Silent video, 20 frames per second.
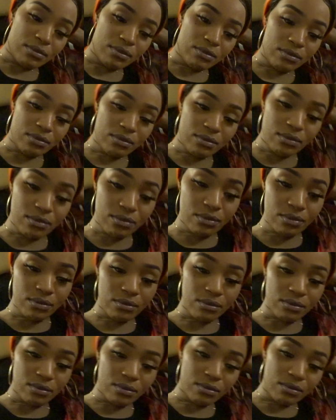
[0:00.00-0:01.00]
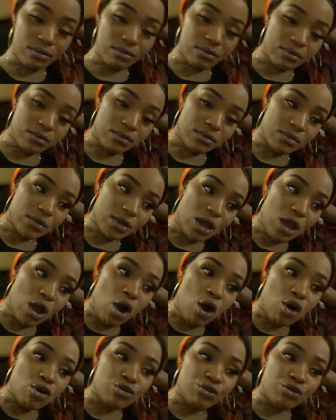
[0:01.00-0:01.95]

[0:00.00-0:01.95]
Chanel number one, Chanel number